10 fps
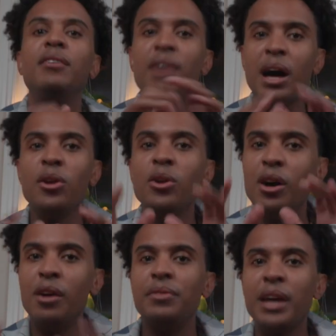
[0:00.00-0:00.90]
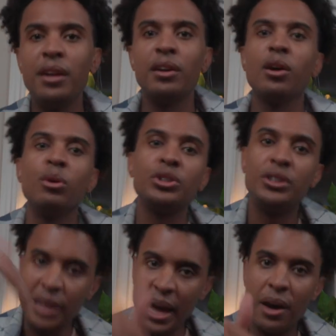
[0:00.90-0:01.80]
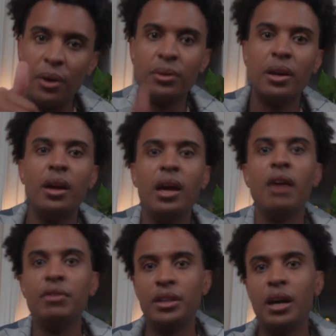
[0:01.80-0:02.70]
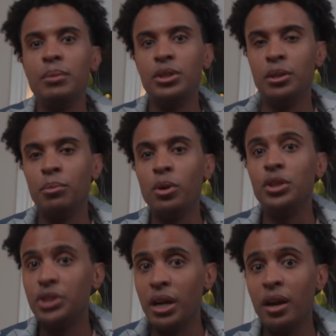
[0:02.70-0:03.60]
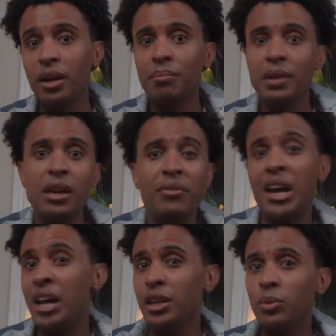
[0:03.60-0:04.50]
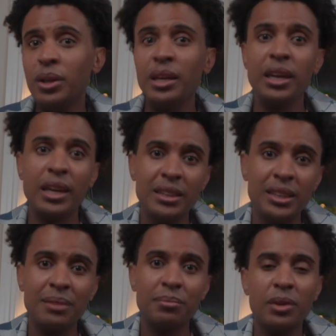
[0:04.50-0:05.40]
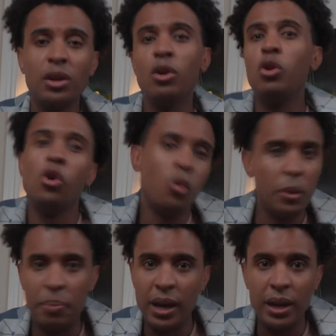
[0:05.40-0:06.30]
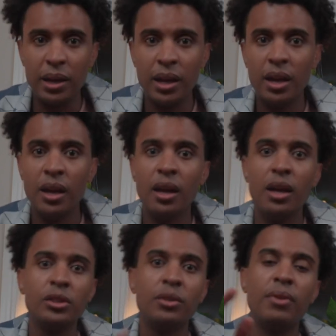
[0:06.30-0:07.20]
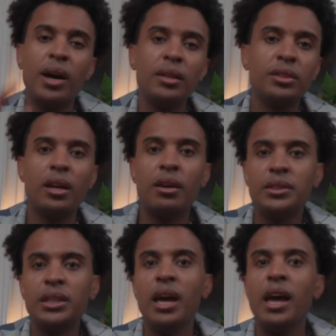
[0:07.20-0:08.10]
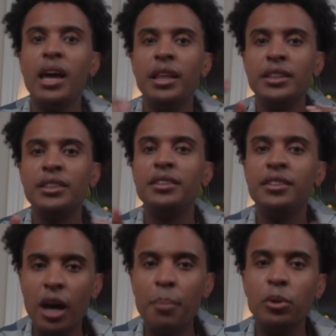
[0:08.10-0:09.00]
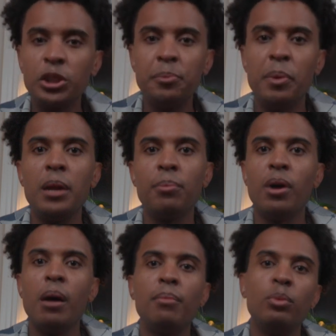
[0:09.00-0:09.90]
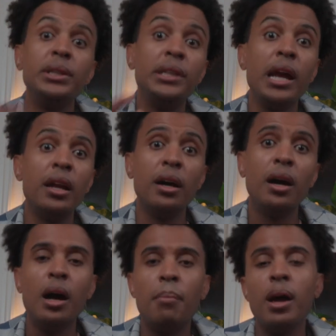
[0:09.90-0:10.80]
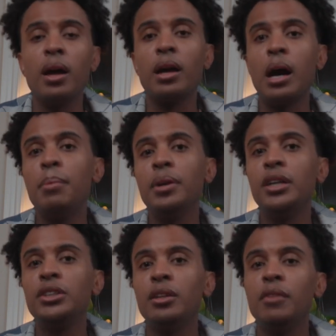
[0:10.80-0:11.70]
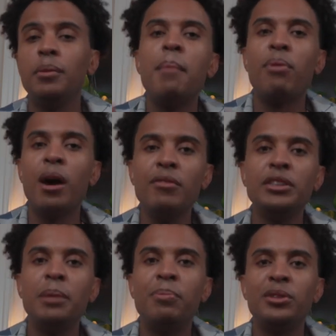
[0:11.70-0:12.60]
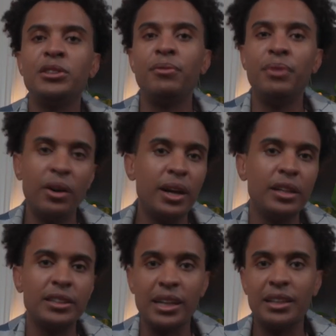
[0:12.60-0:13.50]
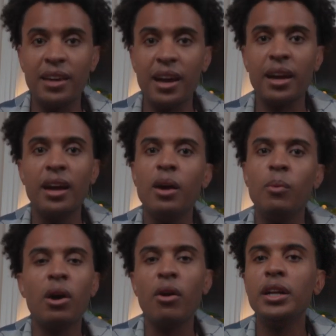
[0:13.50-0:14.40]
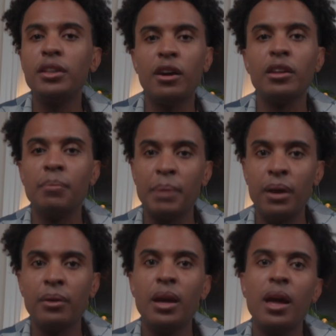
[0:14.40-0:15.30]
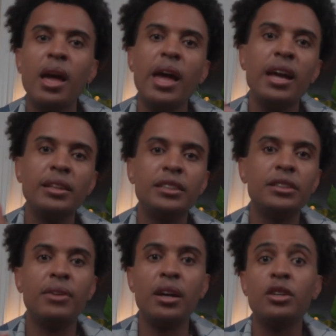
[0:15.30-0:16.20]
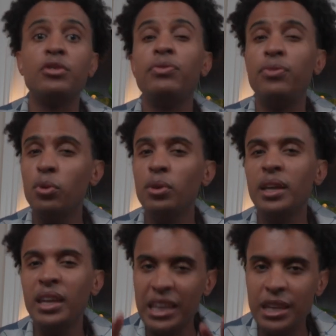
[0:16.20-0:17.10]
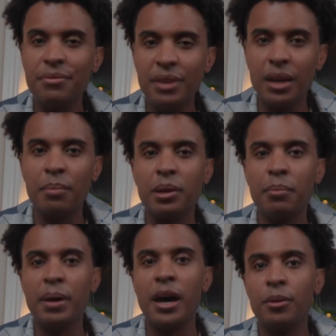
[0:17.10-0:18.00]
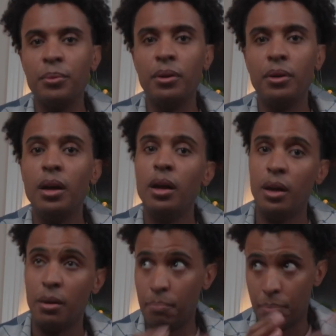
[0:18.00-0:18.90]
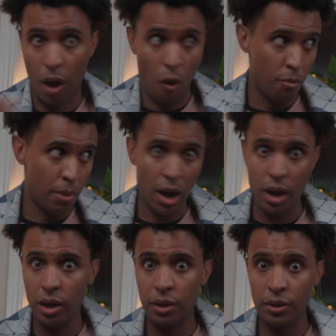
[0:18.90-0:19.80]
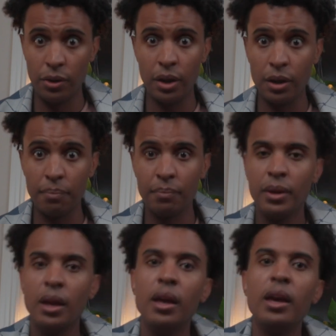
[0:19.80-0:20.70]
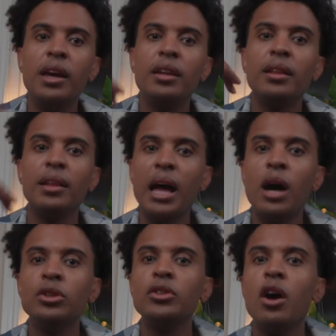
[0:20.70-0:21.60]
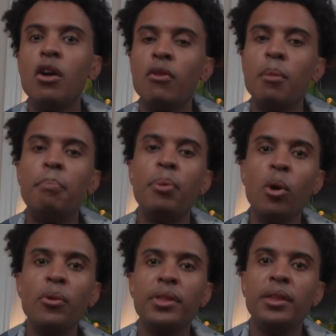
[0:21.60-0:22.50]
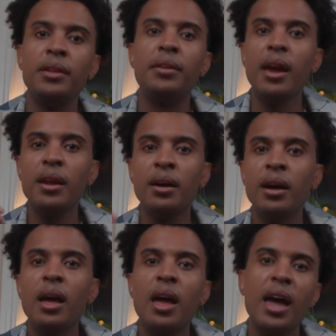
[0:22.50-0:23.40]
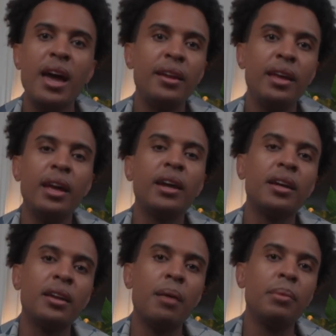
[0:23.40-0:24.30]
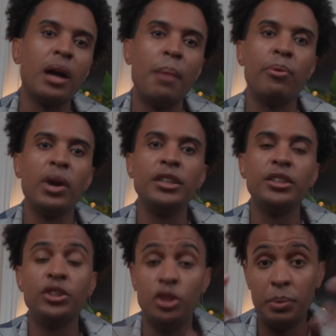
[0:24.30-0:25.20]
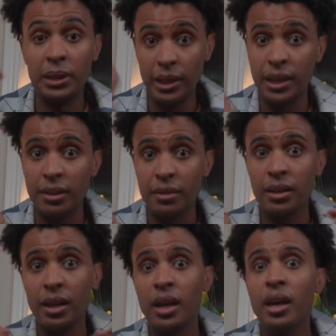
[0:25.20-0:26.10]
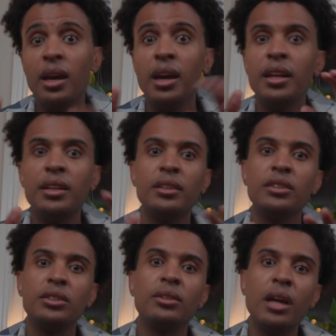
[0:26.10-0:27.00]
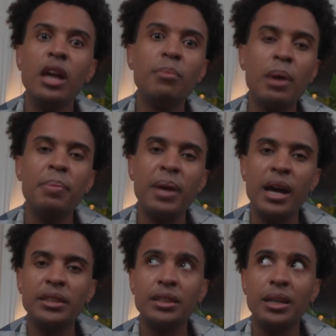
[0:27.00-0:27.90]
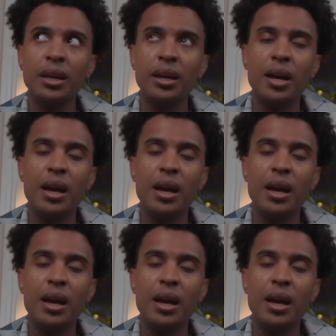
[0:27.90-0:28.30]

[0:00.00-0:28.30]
value of data goes down every time the more you share it. If anyone can get it, who would pay? So Vana solves this double spend problem with data by a combination of the privacy persevering tech we already talked about, and since Vana is fully EVM compatible, powered by Ethereum, it allows for both the data and economic operations to be linked. So now you might be asking,